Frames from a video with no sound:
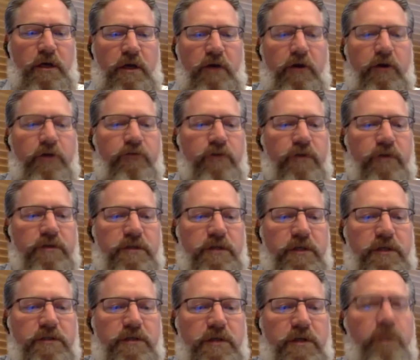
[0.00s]

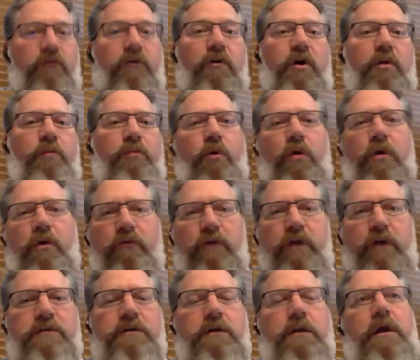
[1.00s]
characteristics that are very important
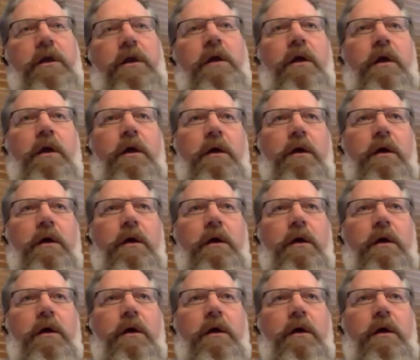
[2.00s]
regionally.